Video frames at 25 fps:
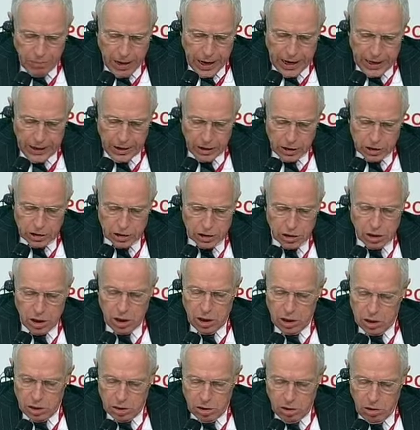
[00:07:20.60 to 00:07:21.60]
banks
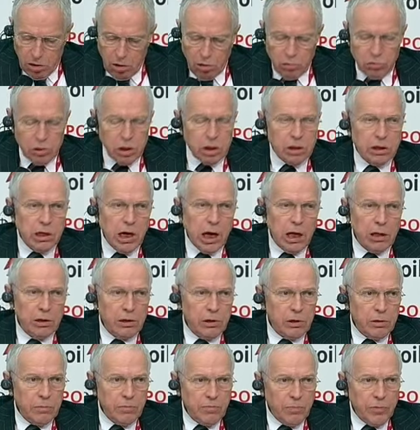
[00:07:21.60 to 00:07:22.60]
to hold the
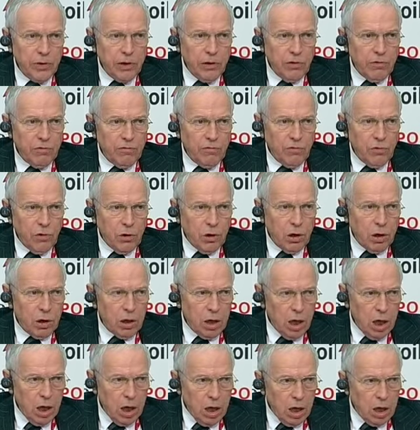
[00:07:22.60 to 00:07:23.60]
dollar
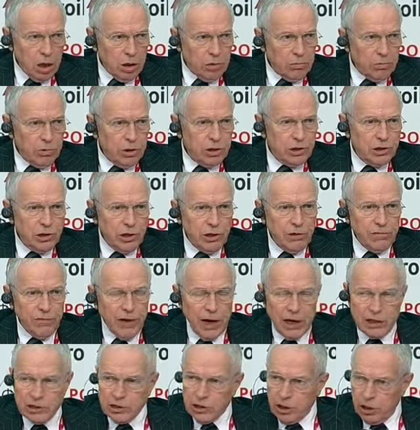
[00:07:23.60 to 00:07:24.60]
for reserve
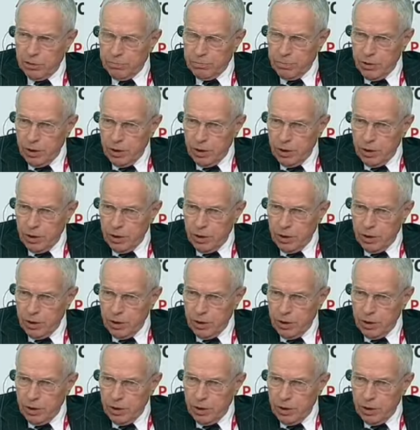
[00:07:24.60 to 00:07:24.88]
asset